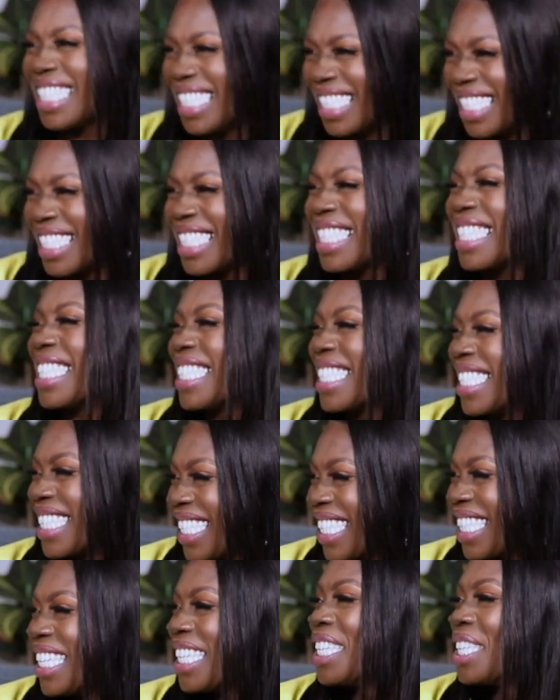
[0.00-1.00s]
this is what
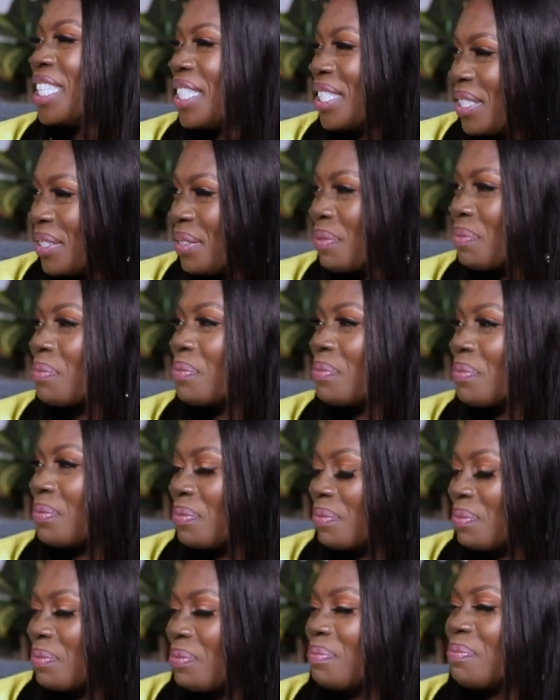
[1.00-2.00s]
you need to do,
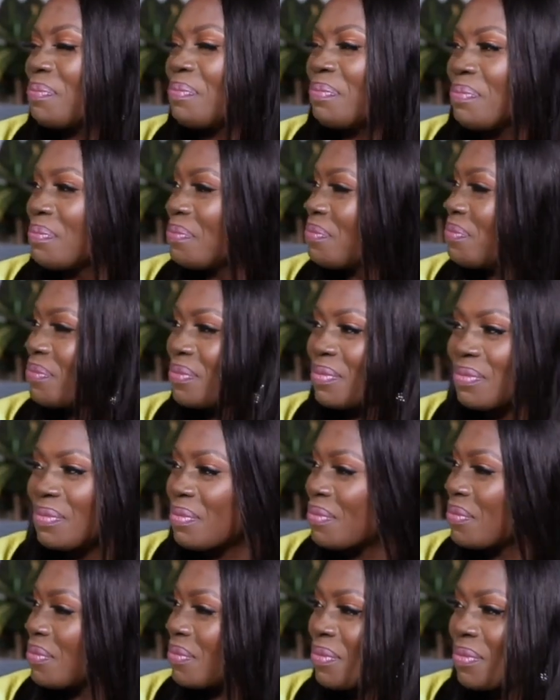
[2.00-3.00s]
because
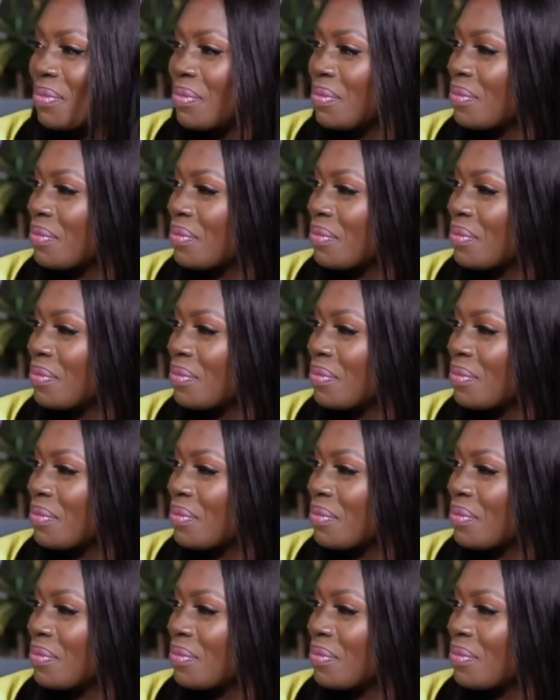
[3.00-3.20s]
what's